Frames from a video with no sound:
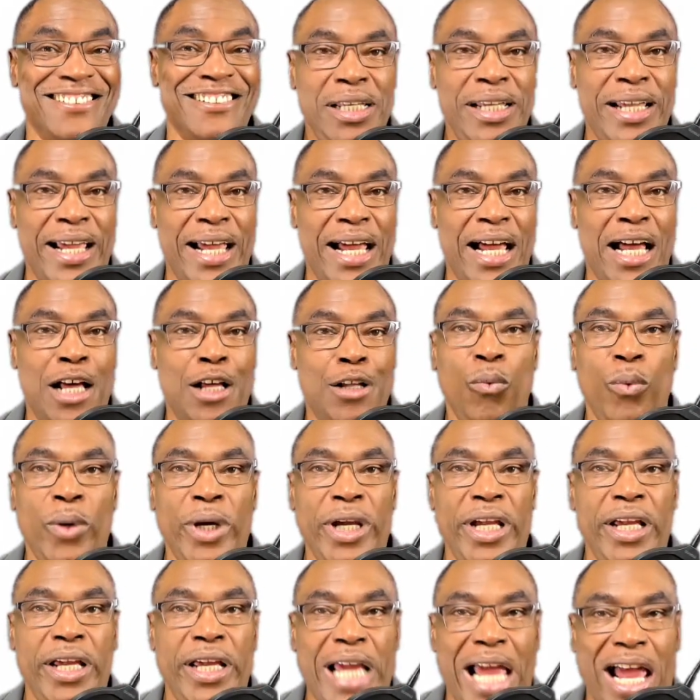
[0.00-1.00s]
yeah,
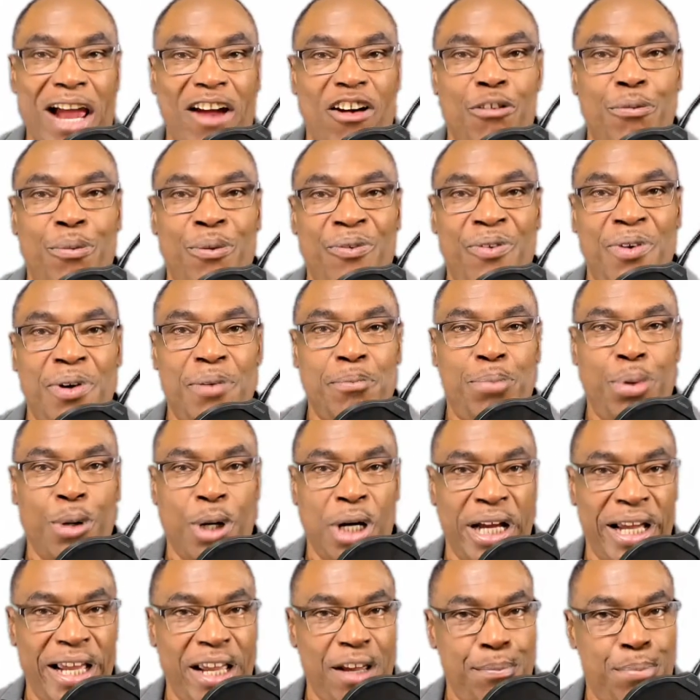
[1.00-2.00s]
we have
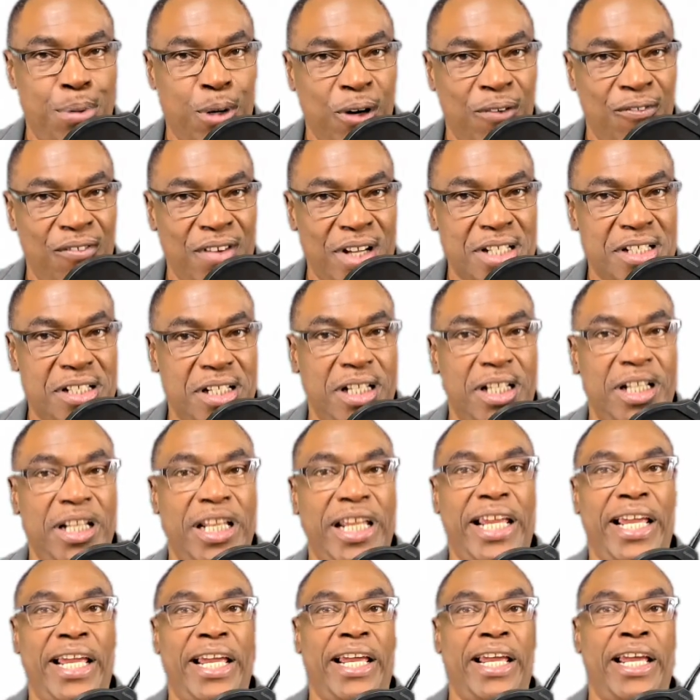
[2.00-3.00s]
a provision
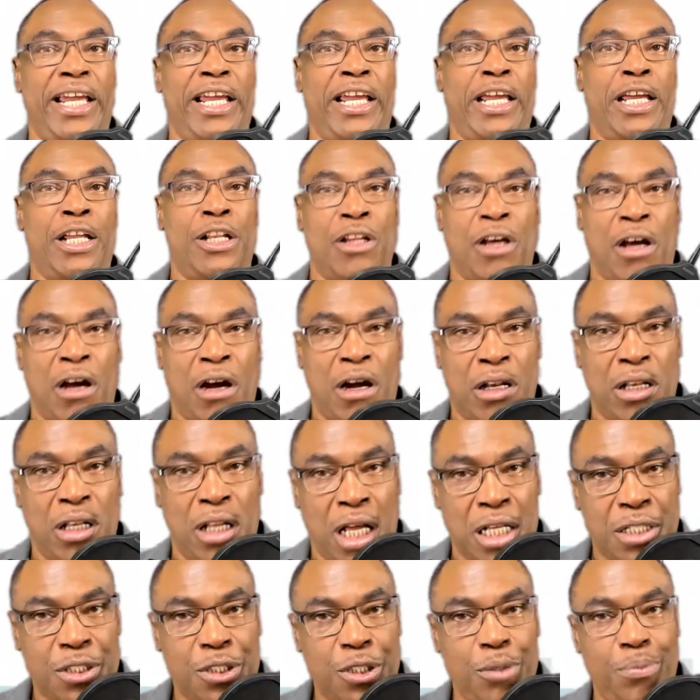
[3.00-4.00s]
in our
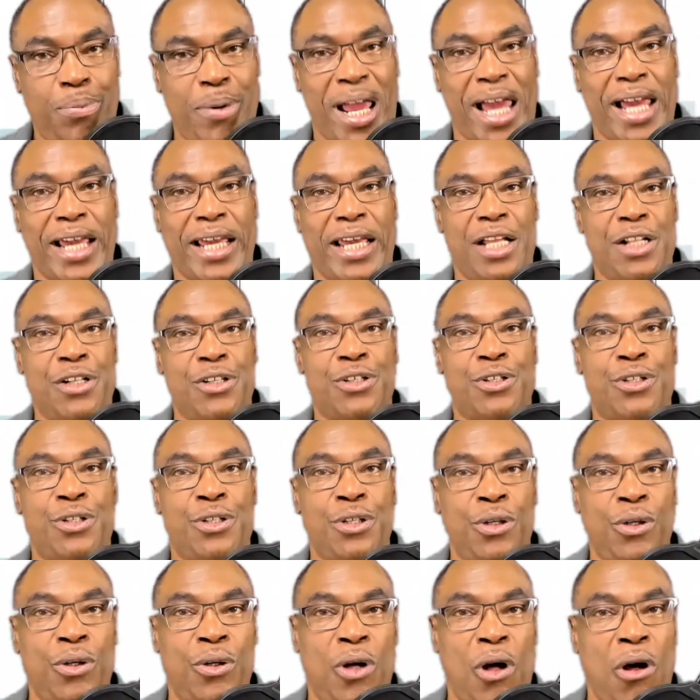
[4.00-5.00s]
lawsuit package
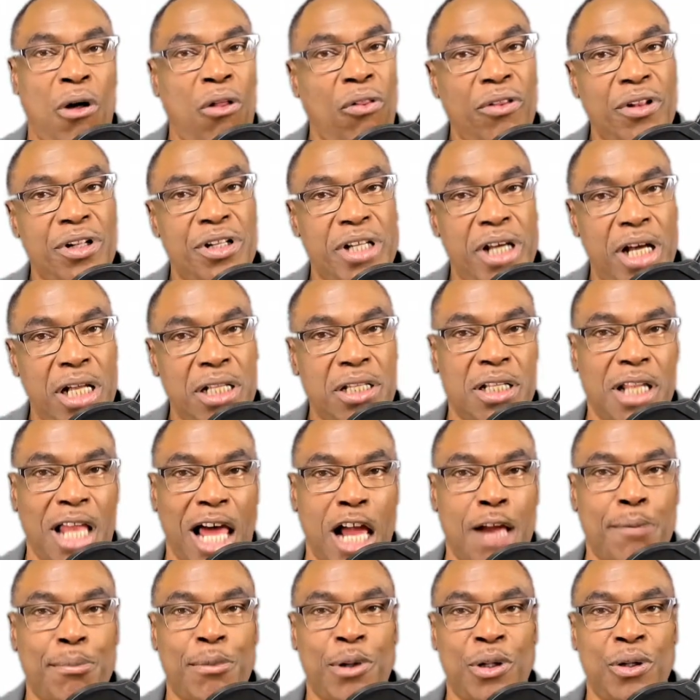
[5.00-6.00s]
to hold the judge
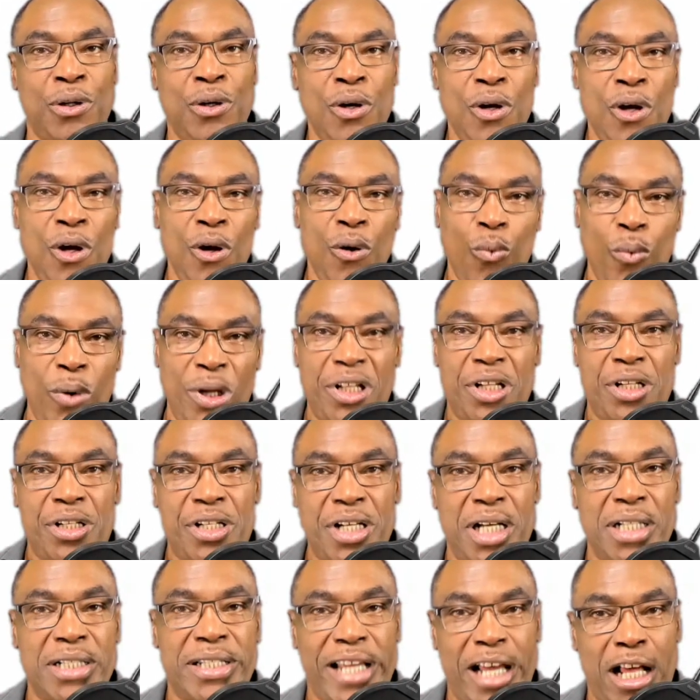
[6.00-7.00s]
liable when the
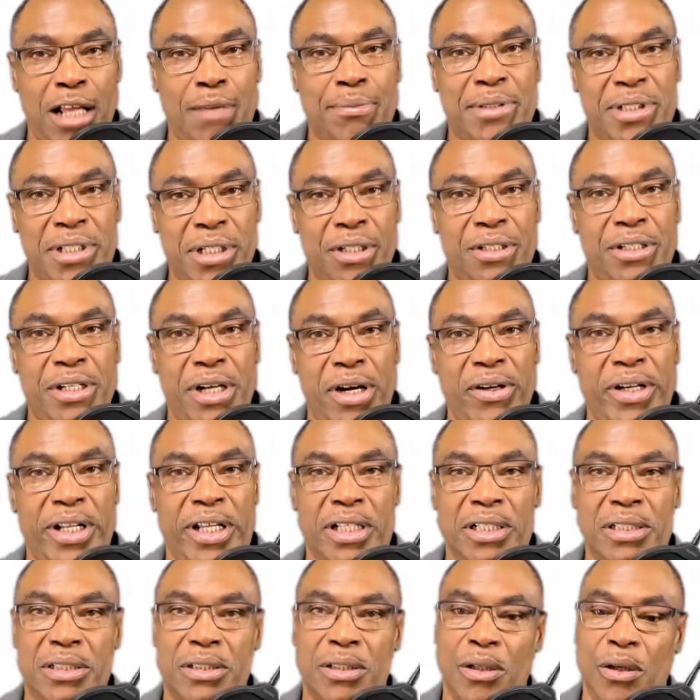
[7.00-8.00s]
judge helps the
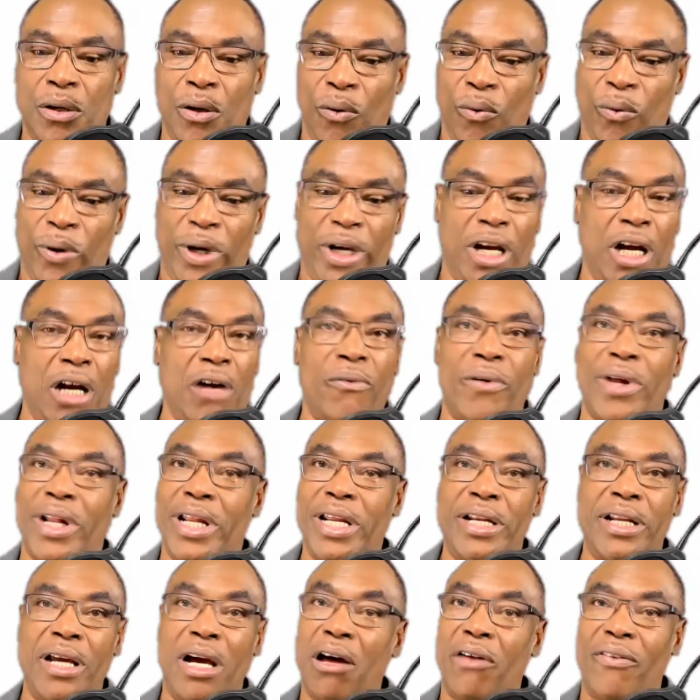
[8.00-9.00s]
attorneys. We
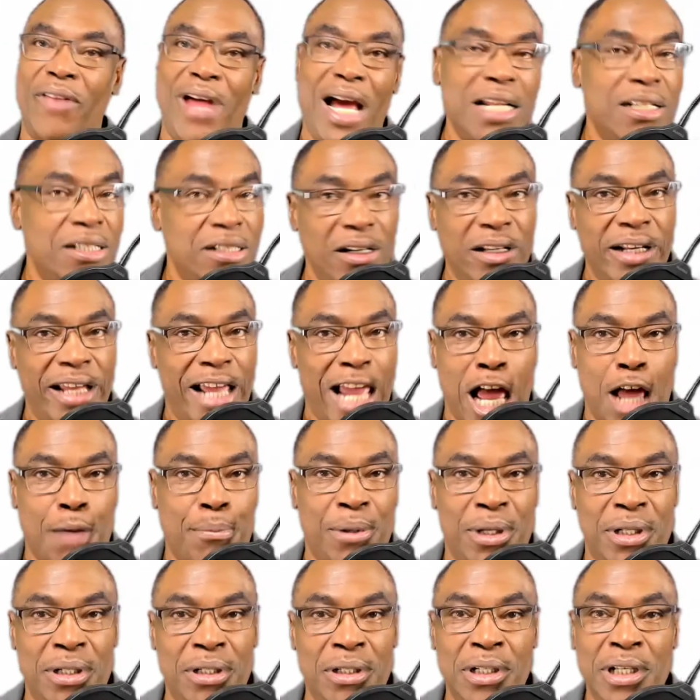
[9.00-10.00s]
already know that's going to
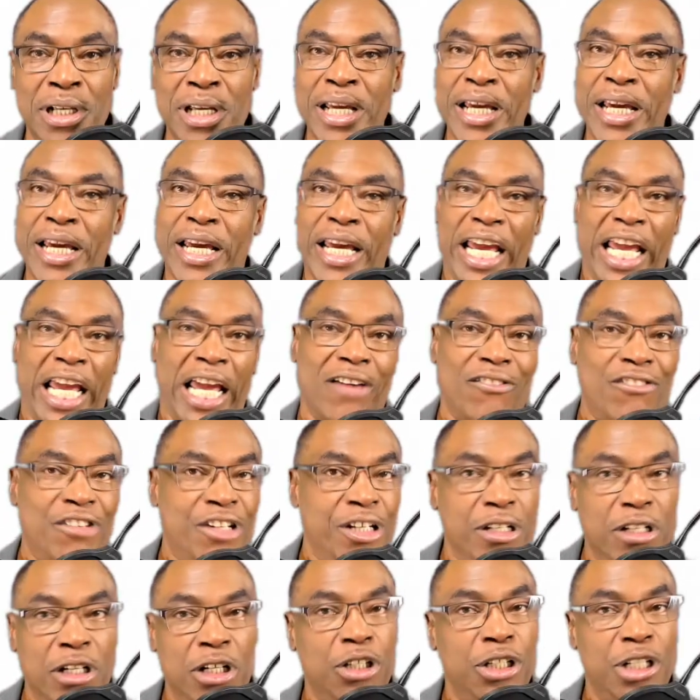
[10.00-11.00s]
happen. If
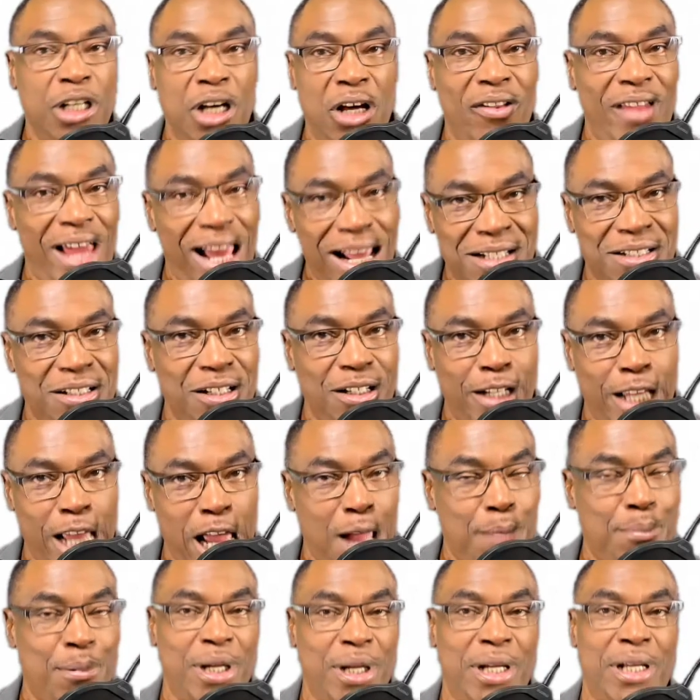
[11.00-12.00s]
you don't know that's going to
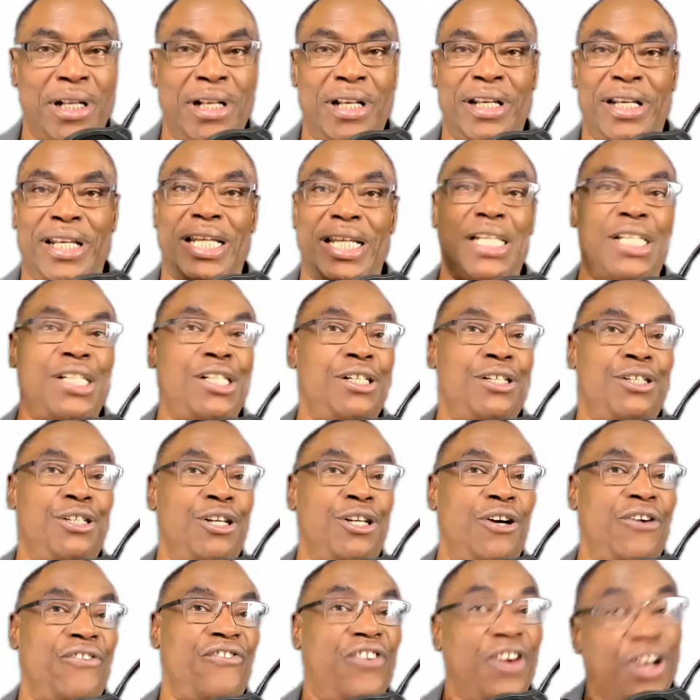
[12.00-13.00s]
happen, this is
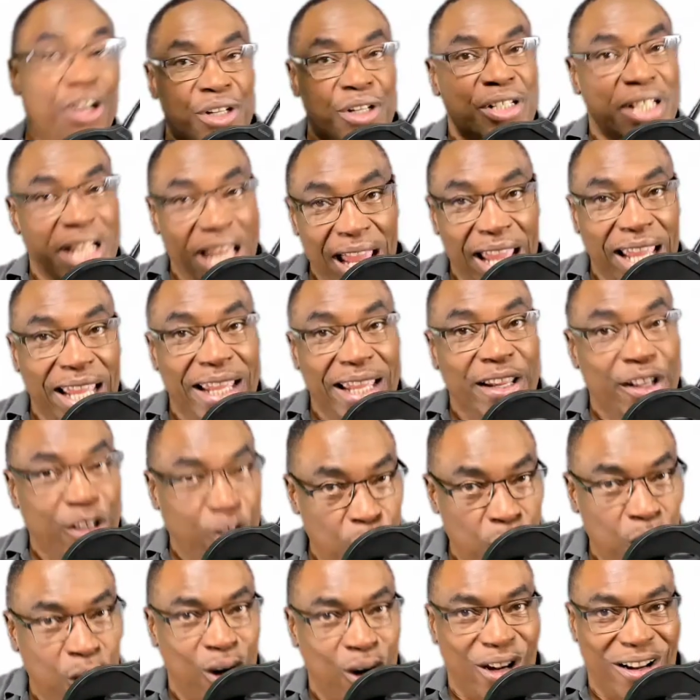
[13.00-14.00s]
your first day in
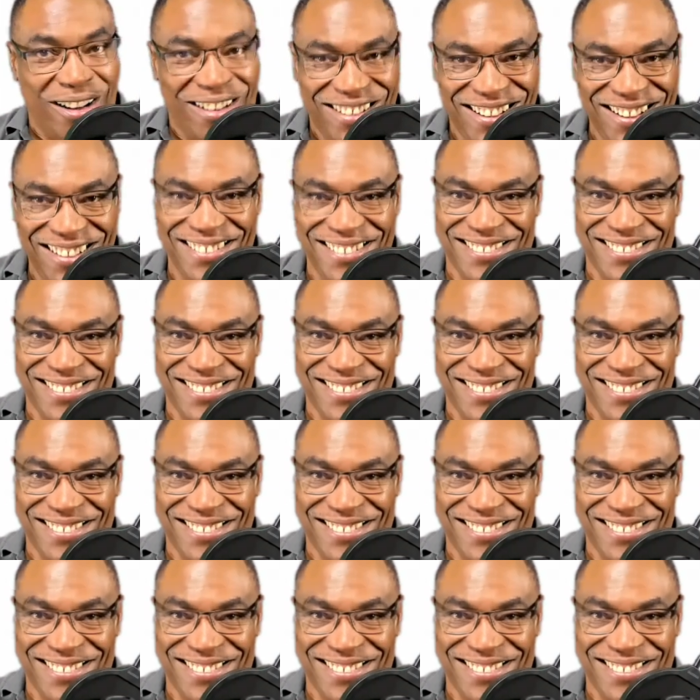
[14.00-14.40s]
court.